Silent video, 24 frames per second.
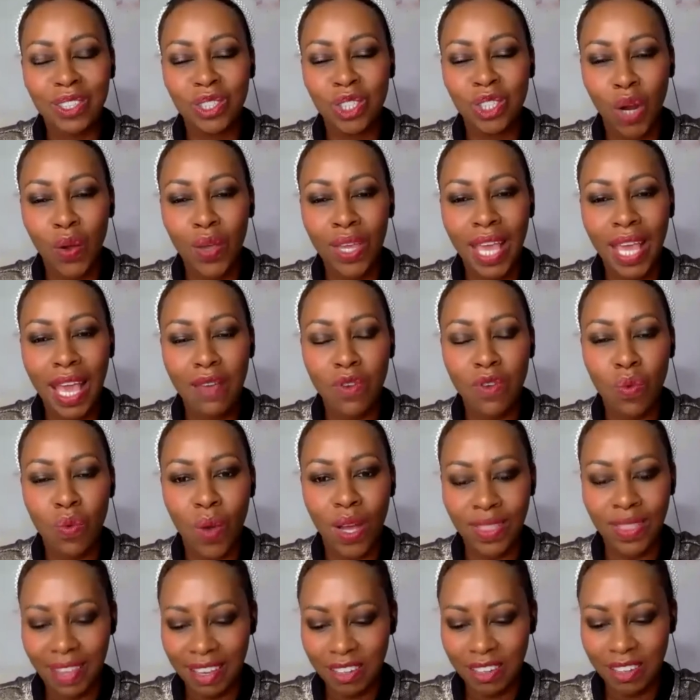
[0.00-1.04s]
showing
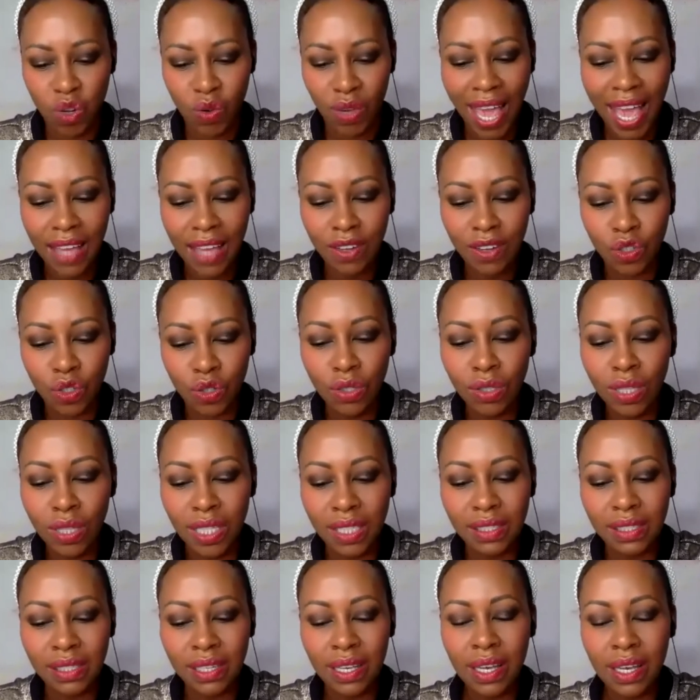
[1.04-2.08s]
everyone that you can do
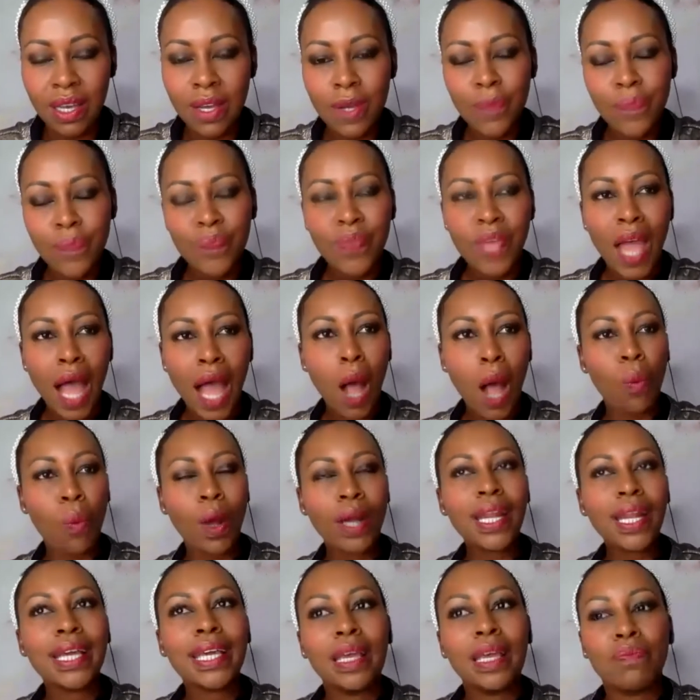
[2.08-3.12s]
this. I
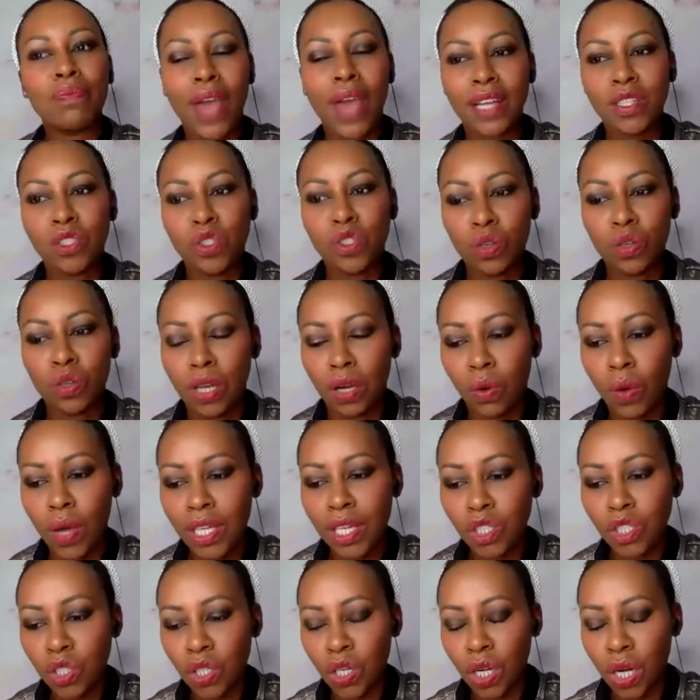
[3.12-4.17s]
want to get back to the
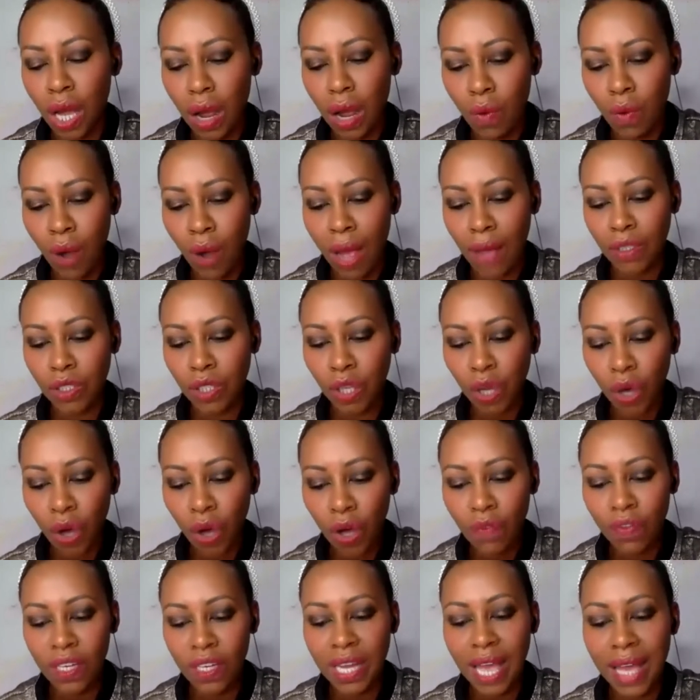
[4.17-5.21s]
question around
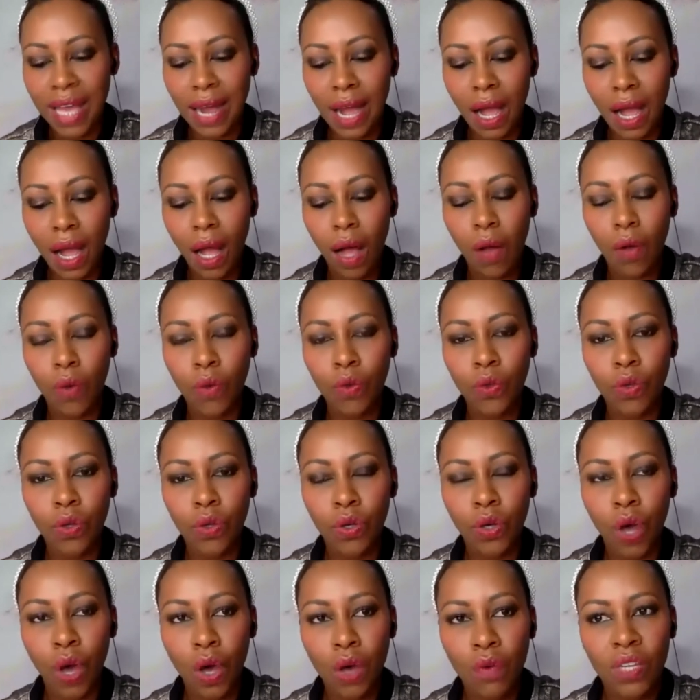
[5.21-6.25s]
COVID and how
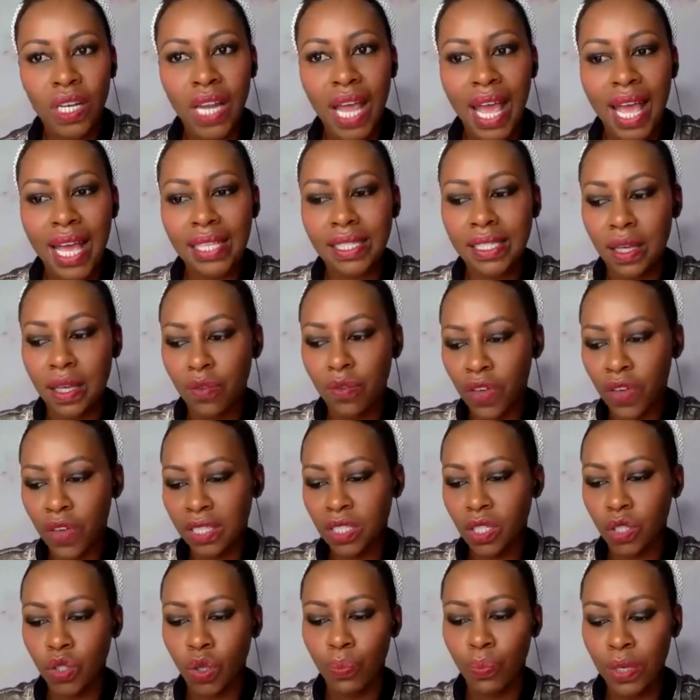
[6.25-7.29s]
COVID has
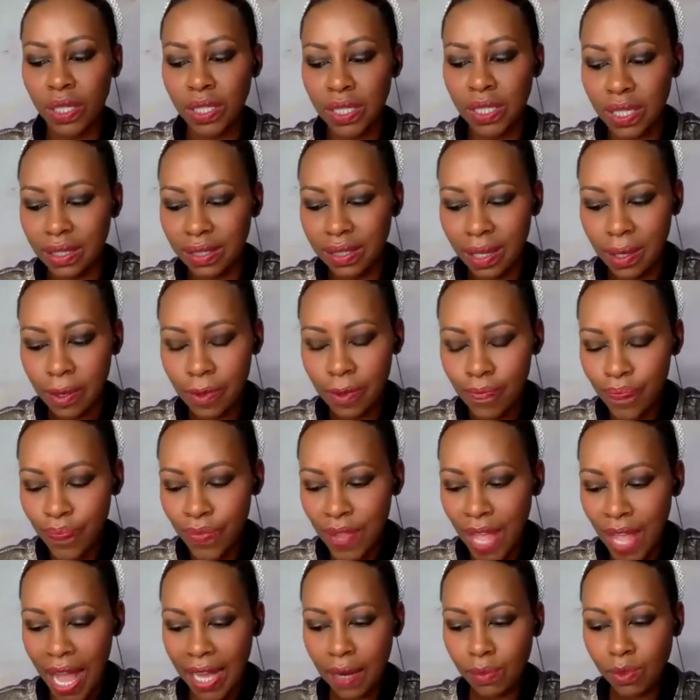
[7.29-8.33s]
affected your business.
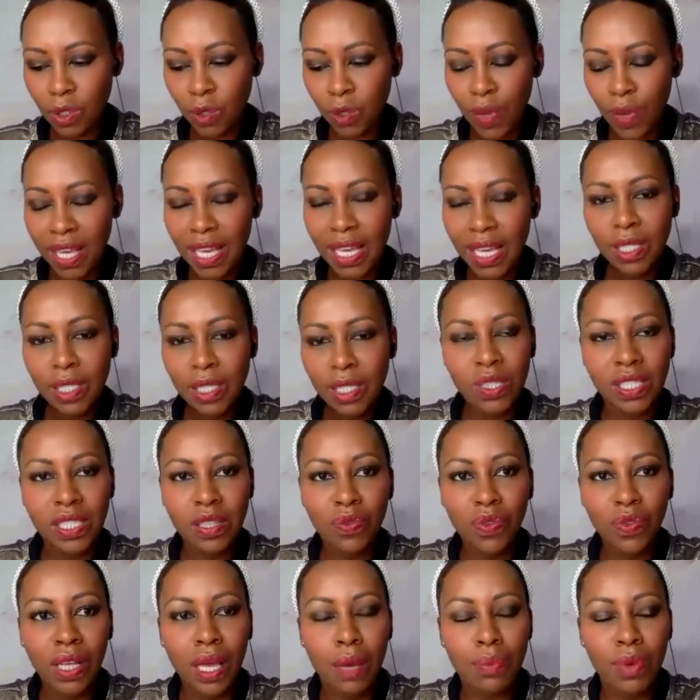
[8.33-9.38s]
And I'm speaking
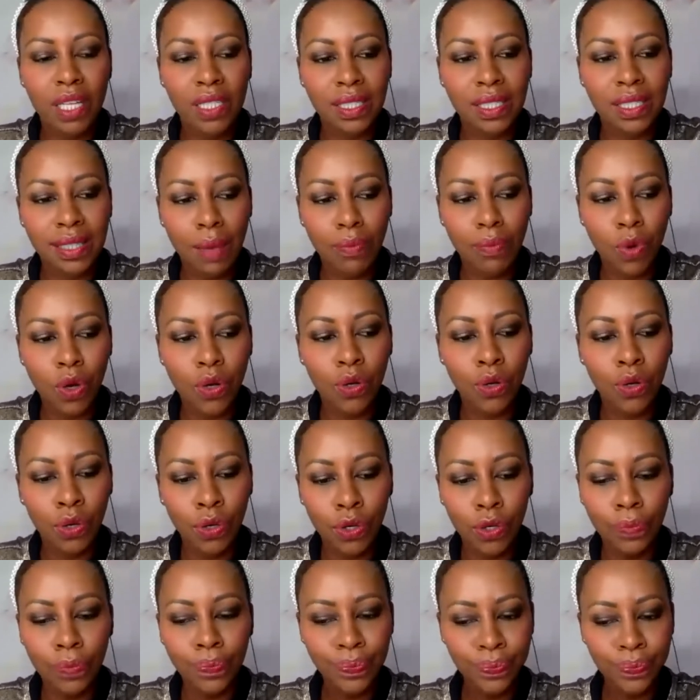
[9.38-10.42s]
specifically about someone
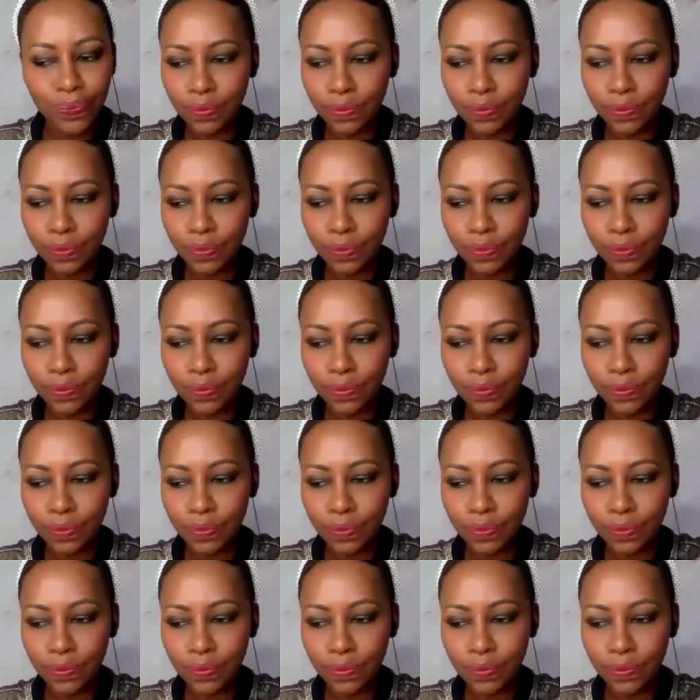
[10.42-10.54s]
who